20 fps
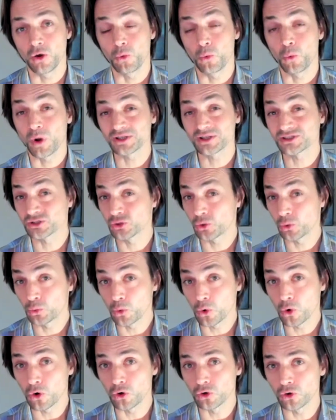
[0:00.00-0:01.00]
what's an
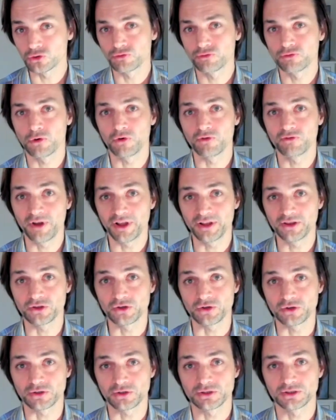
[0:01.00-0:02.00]
award for
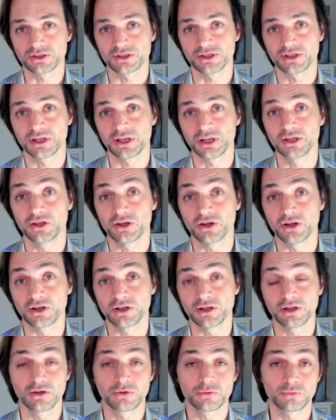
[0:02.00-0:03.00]
vendors in
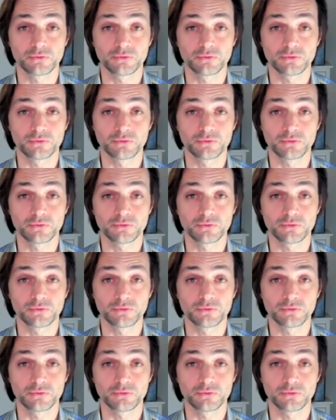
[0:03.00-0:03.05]
the